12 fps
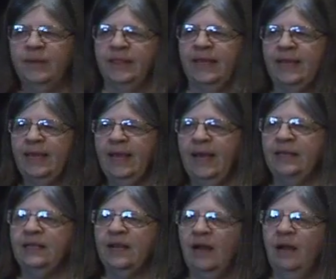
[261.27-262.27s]
but they
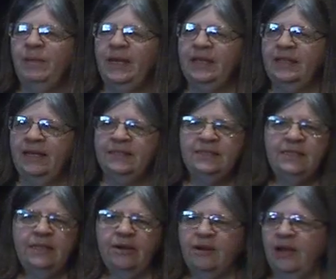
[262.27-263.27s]
can't comment and then
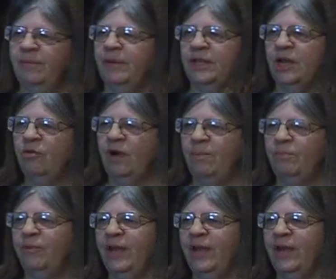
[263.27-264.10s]
see their comment go up.